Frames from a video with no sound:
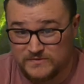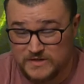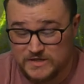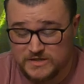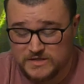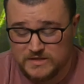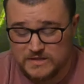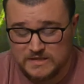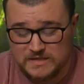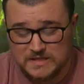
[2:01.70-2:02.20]
this
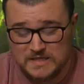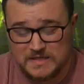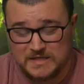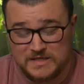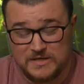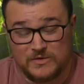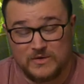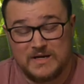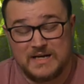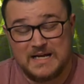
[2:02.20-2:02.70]
fish, is
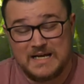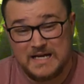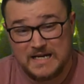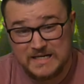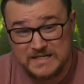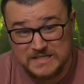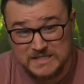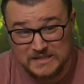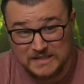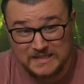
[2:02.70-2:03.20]
that they're
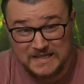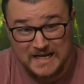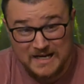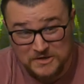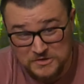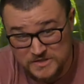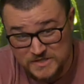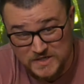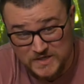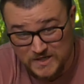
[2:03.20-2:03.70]
excellent
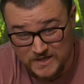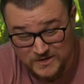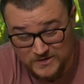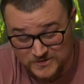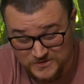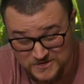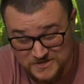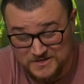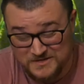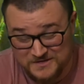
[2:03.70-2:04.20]
algae
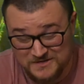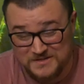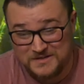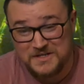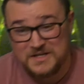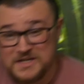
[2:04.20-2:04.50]
eaters,